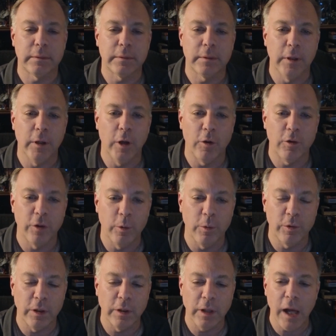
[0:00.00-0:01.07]
you know, so there was
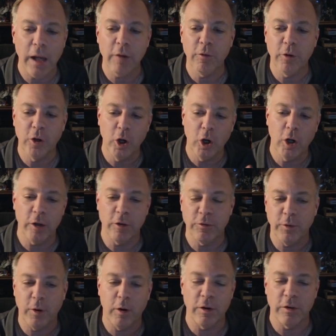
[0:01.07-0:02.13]
a lot of good as
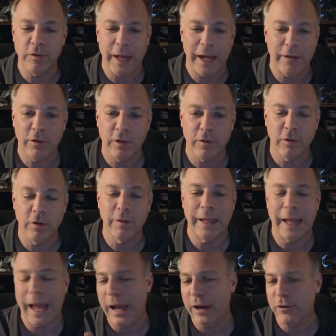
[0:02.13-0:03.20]
far as that's concerned. The
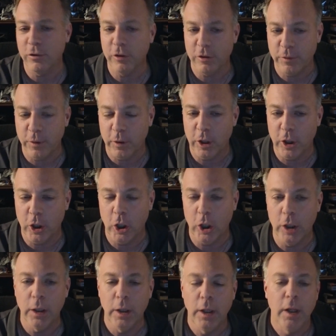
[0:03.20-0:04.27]
action is very
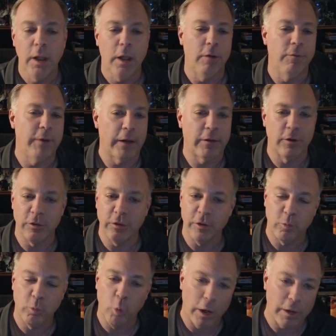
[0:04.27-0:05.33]
good. In fact, there's
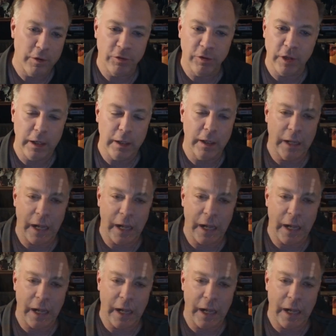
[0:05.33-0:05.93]
this one scene in a